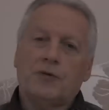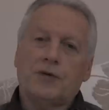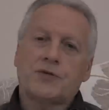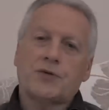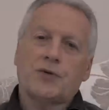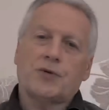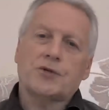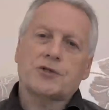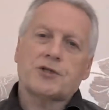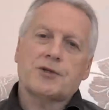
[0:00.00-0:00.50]
We
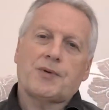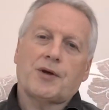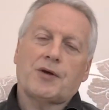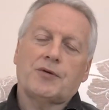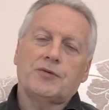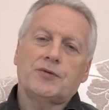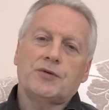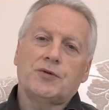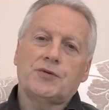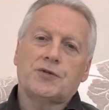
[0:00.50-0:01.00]
talked
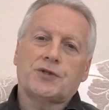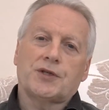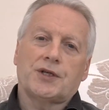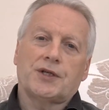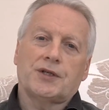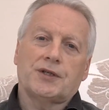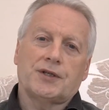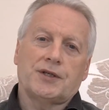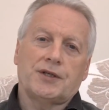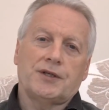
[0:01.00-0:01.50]
about
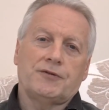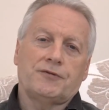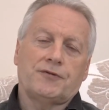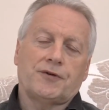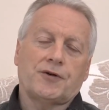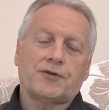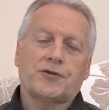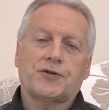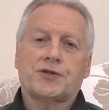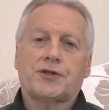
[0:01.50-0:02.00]
using the
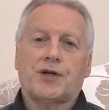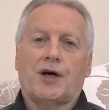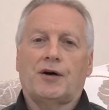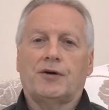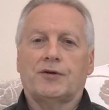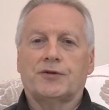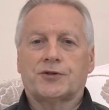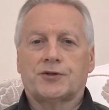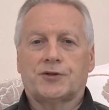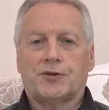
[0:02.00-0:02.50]
photo
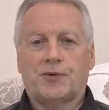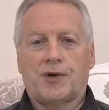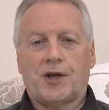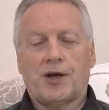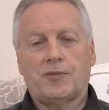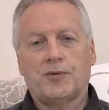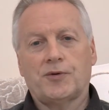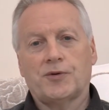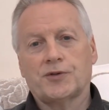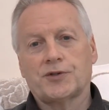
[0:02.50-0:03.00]
styles to
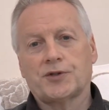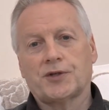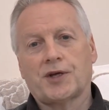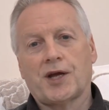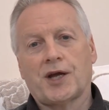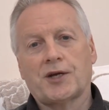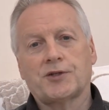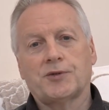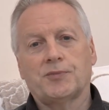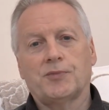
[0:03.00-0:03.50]
enable us to
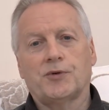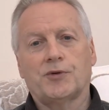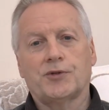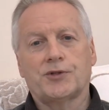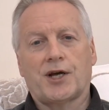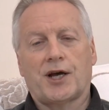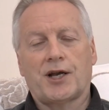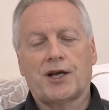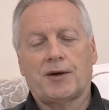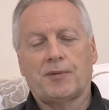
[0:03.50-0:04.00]
capture more
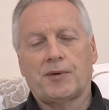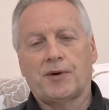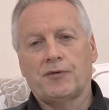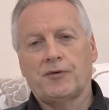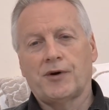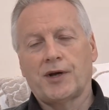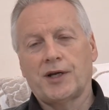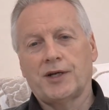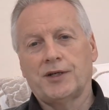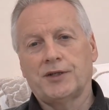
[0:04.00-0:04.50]
dynamic
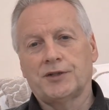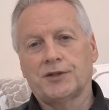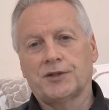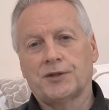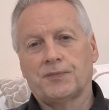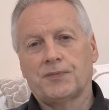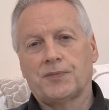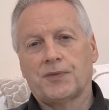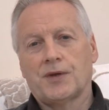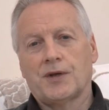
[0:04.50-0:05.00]
range.
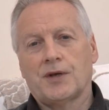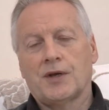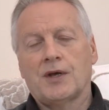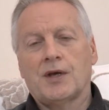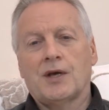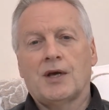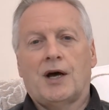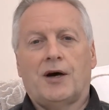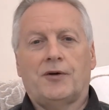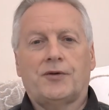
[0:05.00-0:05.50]

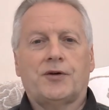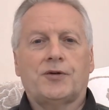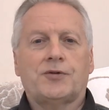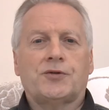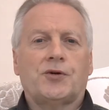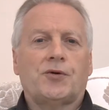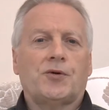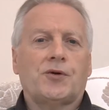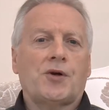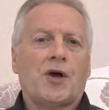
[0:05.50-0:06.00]
I'll now
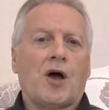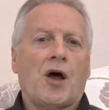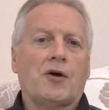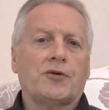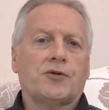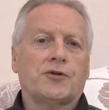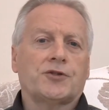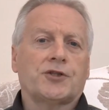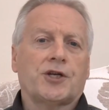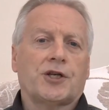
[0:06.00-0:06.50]
show you how
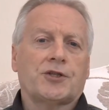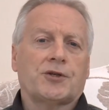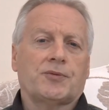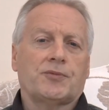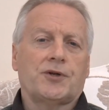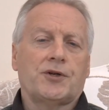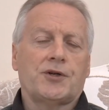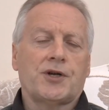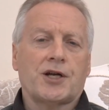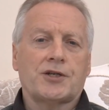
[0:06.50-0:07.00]
to set
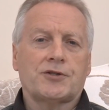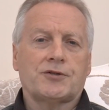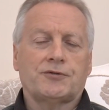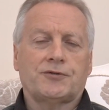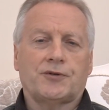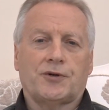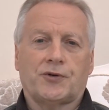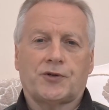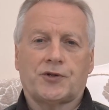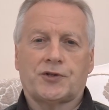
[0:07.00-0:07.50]
up the natural
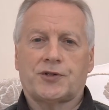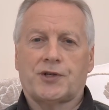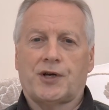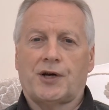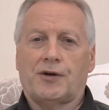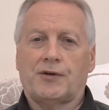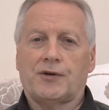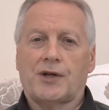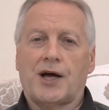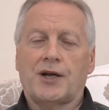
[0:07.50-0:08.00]
photo
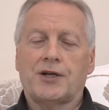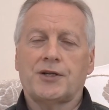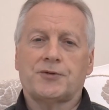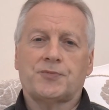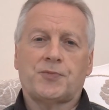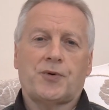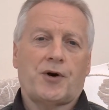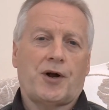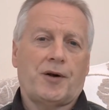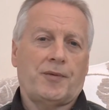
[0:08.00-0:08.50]
style and its
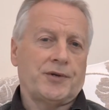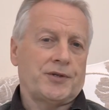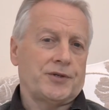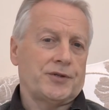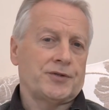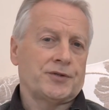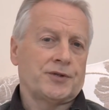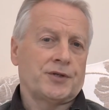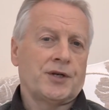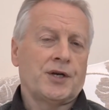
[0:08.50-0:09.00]

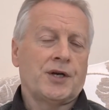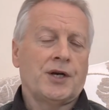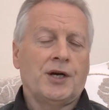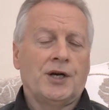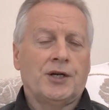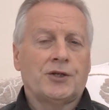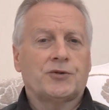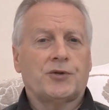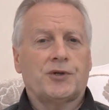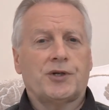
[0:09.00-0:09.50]
parameters
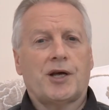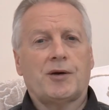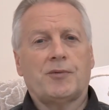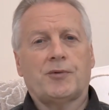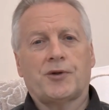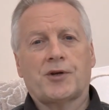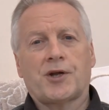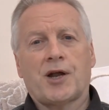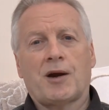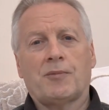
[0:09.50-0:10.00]
to
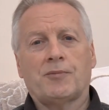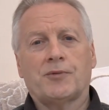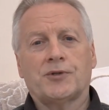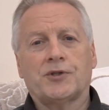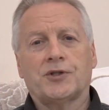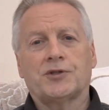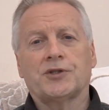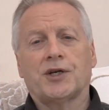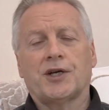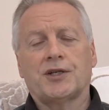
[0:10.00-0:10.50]
enable the camera
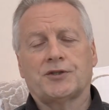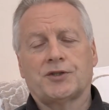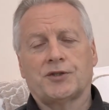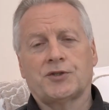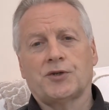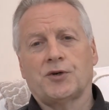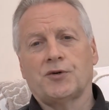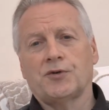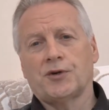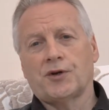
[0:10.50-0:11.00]
to change the
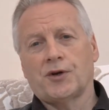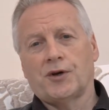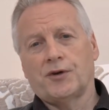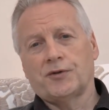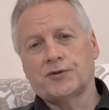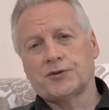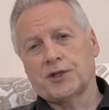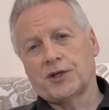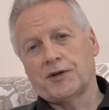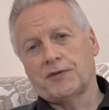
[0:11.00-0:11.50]
tone
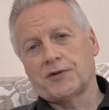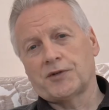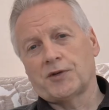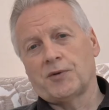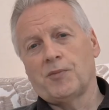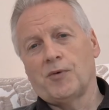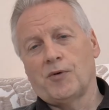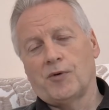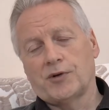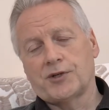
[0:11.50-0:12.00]
curves to give us a
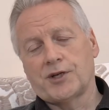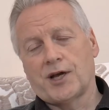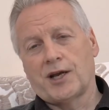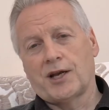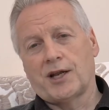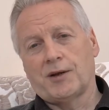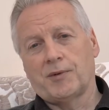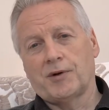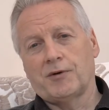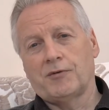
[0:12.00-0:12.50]
more
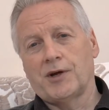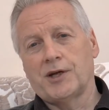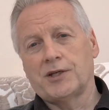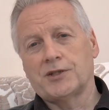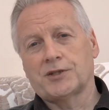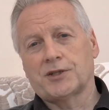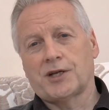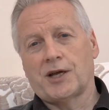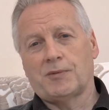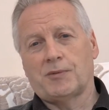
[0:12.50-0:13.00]
dynamic
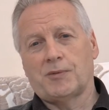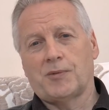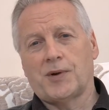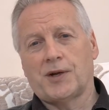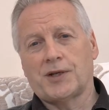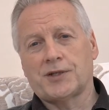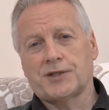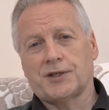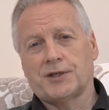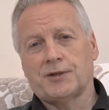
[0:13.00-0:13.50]
range
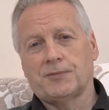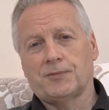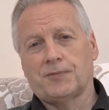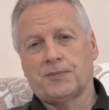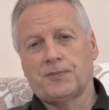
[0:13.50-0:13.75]
capability.